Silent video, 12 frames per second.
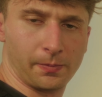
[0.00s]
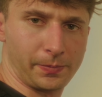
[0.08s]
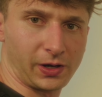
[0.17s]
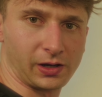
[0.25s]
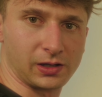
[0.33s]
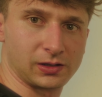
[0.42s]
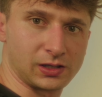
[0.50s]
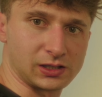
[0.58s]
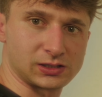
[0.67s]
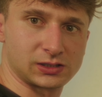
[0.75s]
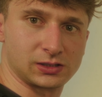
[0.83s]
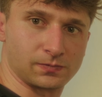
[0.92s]
but
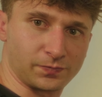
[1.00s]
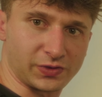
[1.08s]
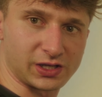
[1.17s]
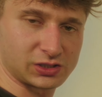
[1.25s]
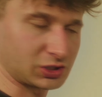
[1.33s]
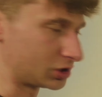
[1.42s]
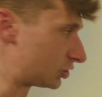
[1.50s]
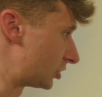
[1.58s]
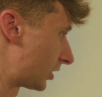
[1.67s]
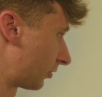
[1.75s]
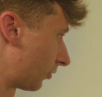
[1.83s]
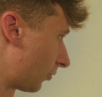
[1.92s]
it's this
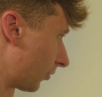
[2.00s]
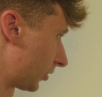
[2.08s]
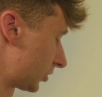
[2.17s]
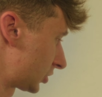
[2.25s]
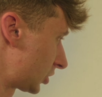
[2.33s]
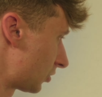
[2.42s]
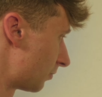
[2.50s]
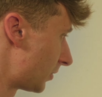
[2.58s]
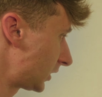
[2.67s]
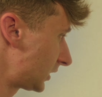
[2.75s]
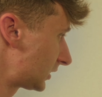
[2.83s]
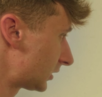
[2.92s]
general order. So
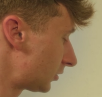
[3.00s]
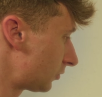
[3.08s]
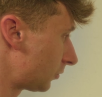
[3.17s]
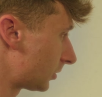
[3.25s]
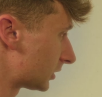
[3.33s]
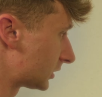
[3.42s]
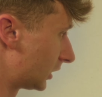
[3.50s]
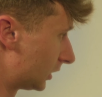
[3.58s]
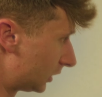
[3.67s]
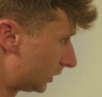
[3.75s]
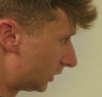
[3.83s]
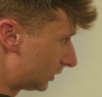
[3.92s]
Monkey Tilt was
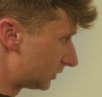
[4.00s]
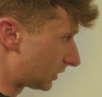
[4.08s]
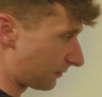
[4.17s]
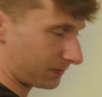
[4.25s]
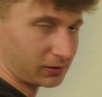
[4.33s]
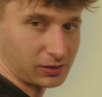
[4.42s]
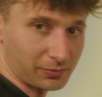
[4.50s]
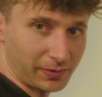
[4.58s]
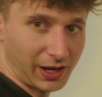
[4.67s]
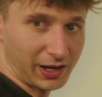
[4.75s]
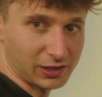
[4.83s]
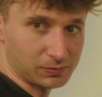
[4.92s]
definitely
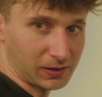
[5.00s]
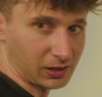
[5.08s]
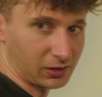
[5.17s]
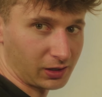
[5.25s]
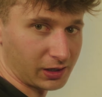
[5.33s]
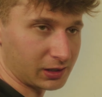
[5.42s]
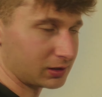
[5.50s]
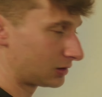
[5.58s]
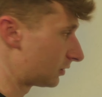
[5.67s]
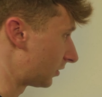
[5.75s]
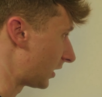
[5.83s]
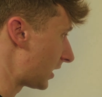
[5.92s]
my highest paying
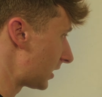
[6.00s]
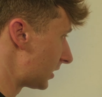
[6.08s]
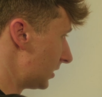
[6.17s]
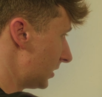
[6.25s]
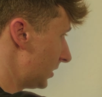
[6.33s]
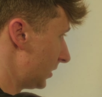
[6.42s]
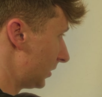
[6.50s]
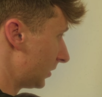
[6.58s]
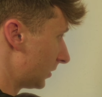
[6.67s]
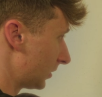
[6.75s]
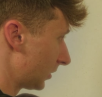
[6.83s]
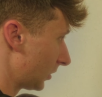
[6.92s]
client. They
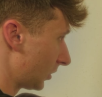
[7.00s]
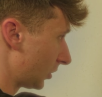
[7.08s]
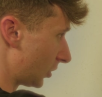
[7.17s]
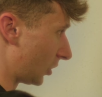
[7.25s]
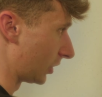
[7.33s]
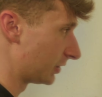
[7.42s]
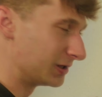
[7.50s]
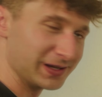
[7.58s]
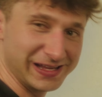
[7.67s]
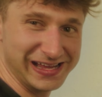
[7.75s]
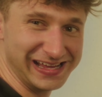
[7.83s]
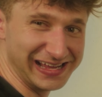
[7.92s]
gone.
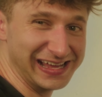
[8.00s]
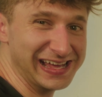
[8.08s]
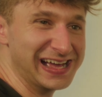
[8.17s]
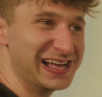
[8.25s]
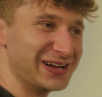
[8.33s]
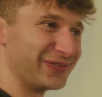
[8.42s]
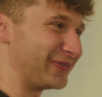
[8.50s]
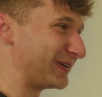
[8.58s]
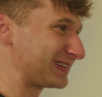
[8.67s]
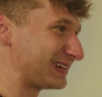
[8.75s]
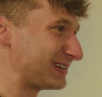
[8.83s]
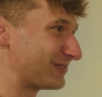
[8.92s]

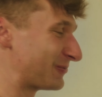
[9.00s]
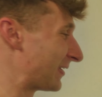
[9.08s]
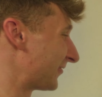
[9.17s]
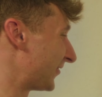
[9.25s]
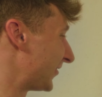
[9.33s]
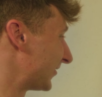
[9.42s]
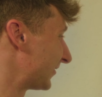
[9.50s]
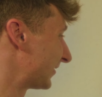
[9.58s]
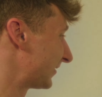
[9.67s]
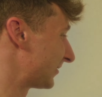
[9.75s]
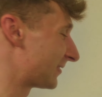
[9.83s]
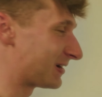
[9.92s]
Wasn't even my
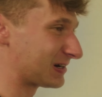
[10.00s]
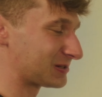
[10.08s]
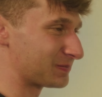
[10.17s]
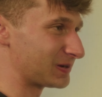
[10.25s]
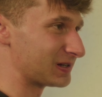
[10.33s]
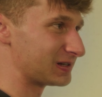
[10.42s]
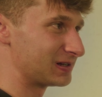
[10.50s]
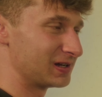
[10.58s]
fault, to be honest, but